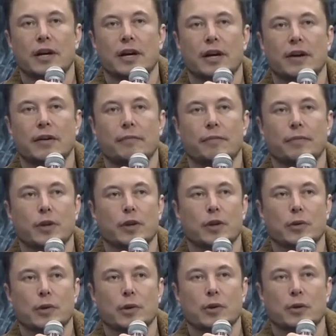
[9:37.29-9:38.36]
Um,
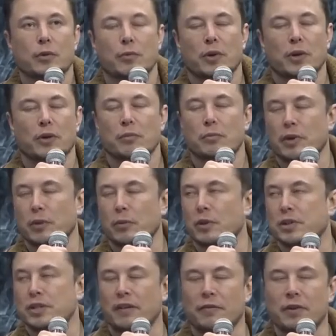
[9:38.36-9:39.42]
who'd been
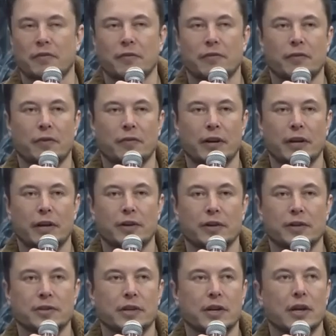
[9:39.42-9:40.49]
world champion for many
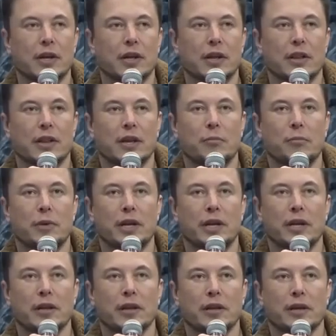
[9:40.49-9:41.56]
years, then
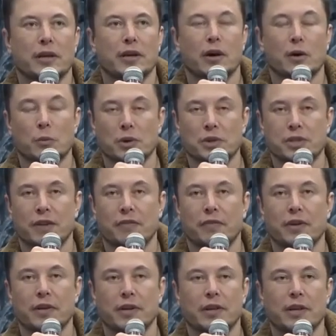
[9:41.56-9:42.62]
beating the current world
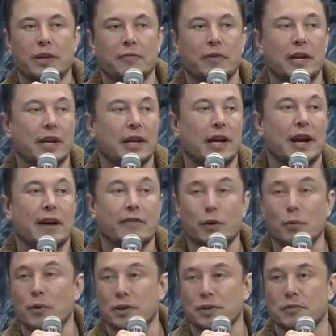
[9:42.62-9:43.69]
champion, then beating
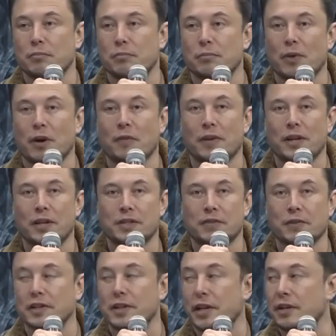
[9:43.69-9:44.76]
everyone while playing
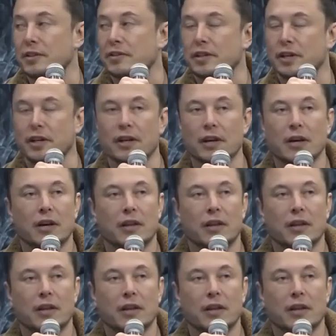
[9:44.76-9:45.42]
simultaneously.